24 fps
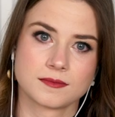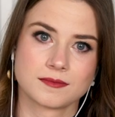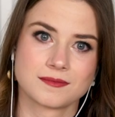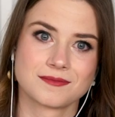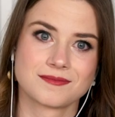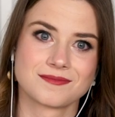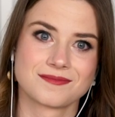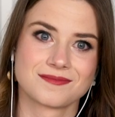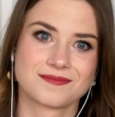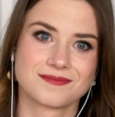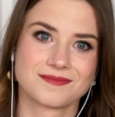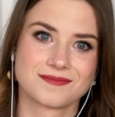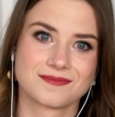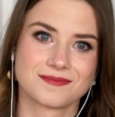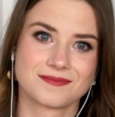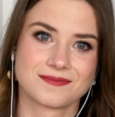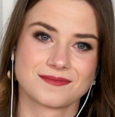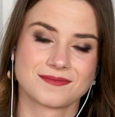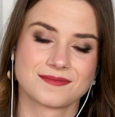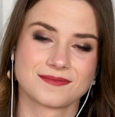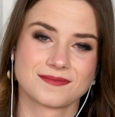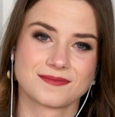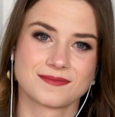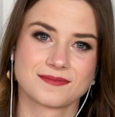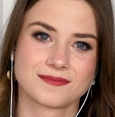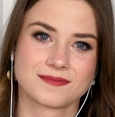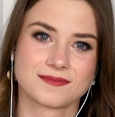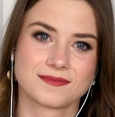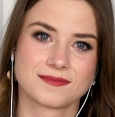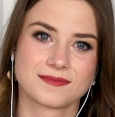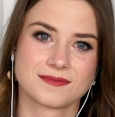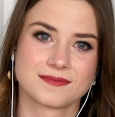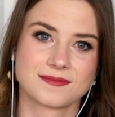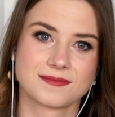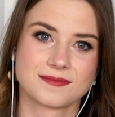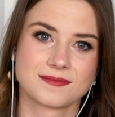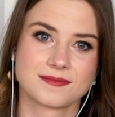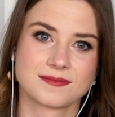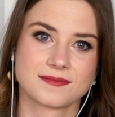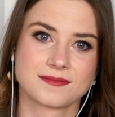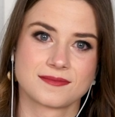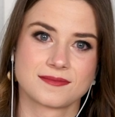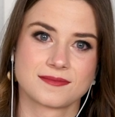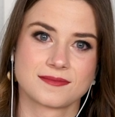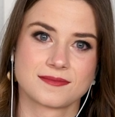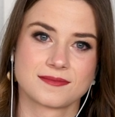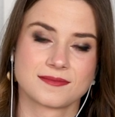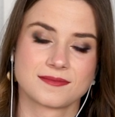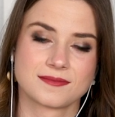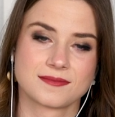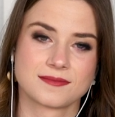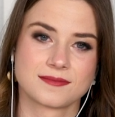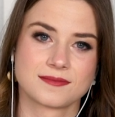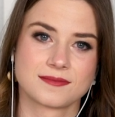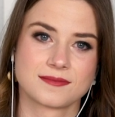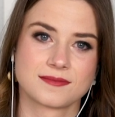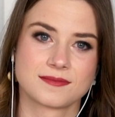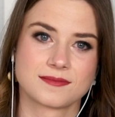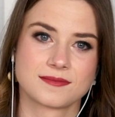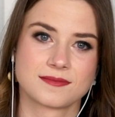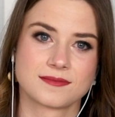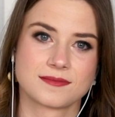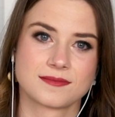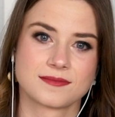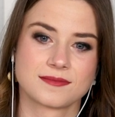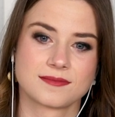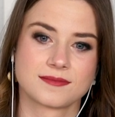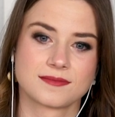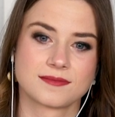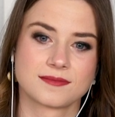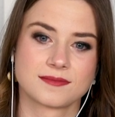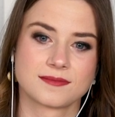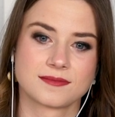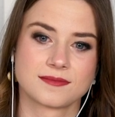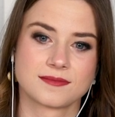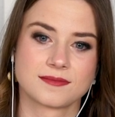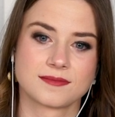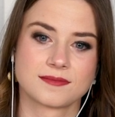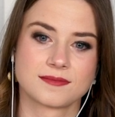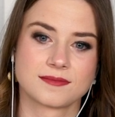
(not speaking)